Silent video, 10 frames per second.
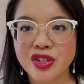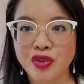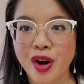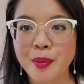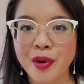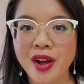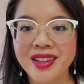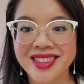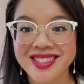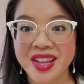a
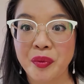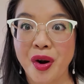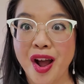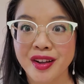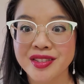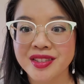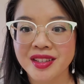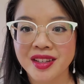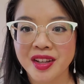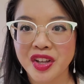tripod, this thing rocks
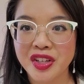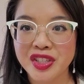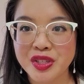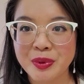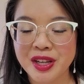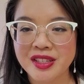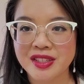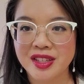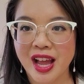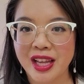just
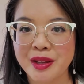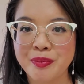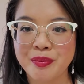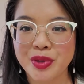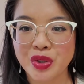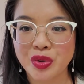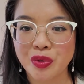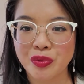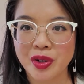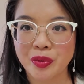because I can
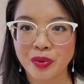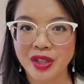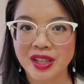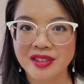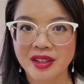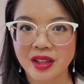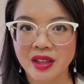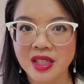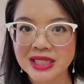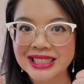maneuver it really easily.
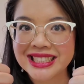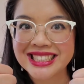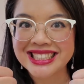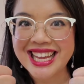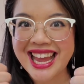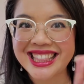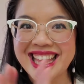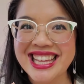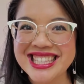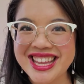Yay,
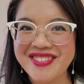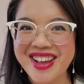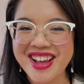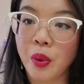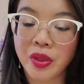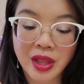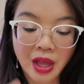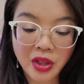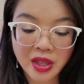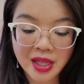thanks Avon. The
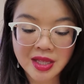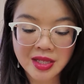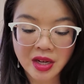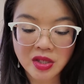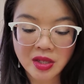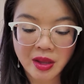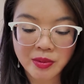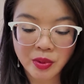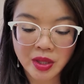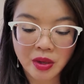other thing is it also comes
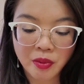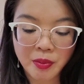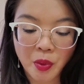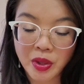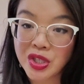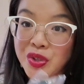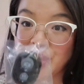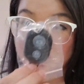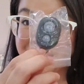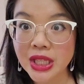with a remote
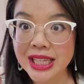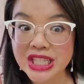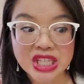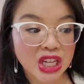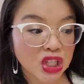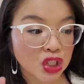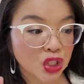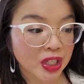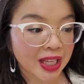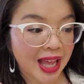control. Let's take a
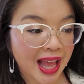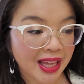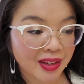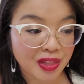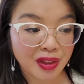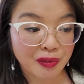look at the